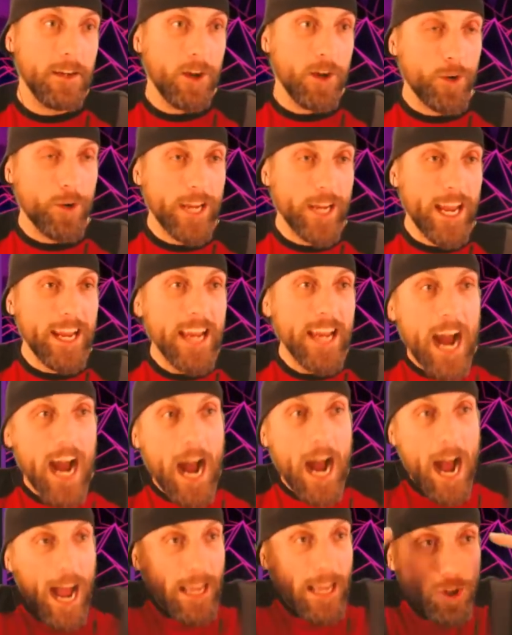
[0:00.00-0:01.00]
Okay?
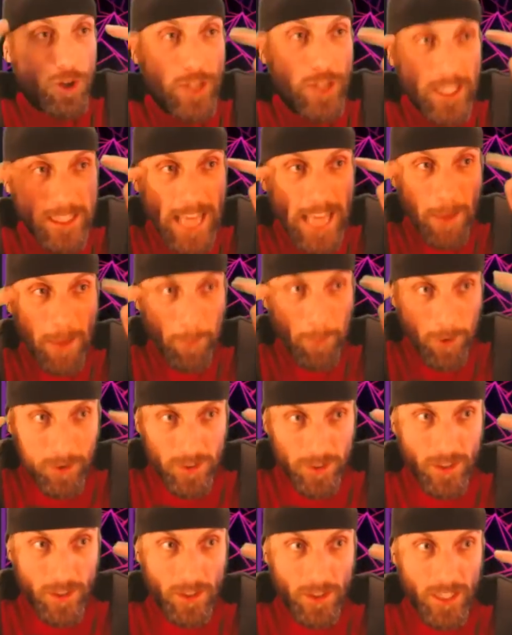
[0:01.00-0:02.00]
I look at that
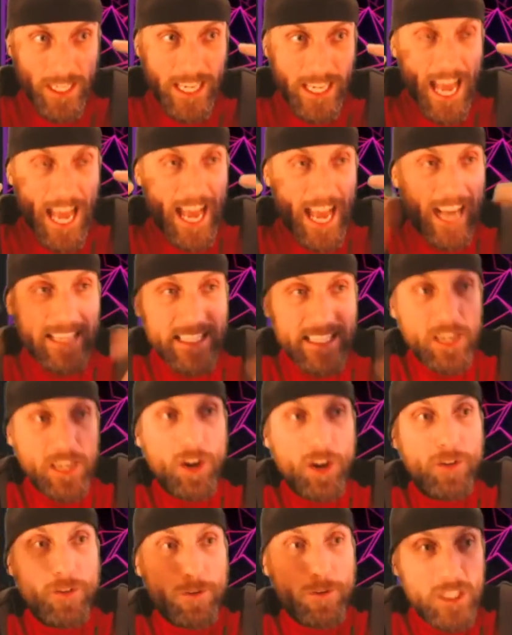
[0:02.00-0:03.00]
personally. I see
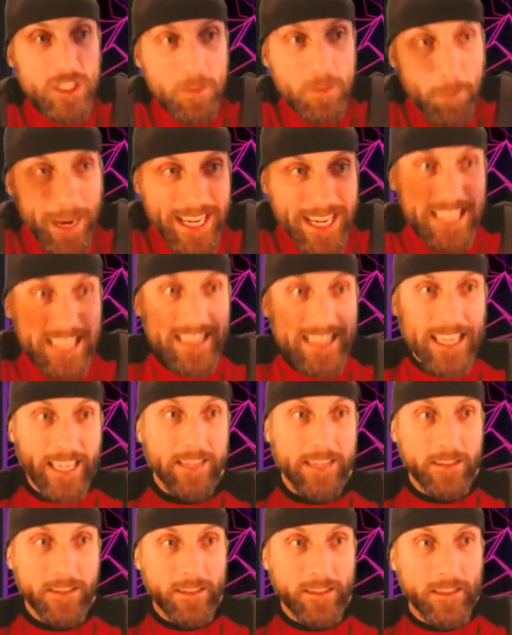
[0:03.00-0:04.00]
all those spiky
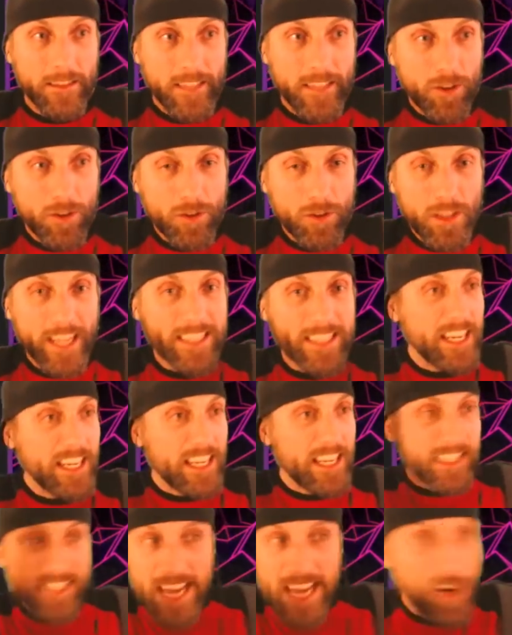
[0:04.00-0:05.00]
things that look like they
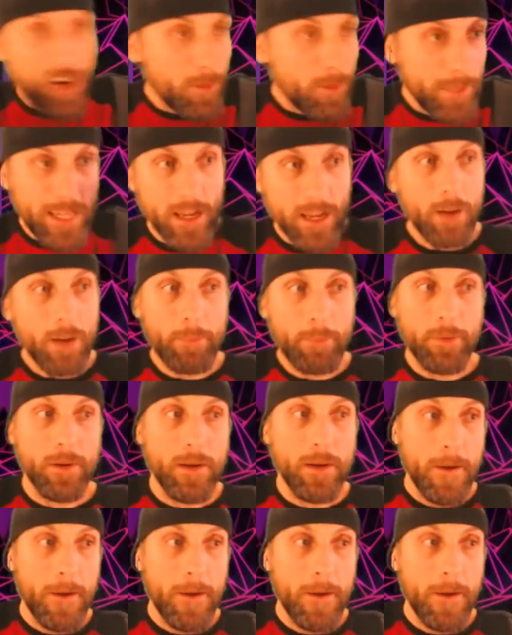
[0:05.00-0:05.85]
can tear me up.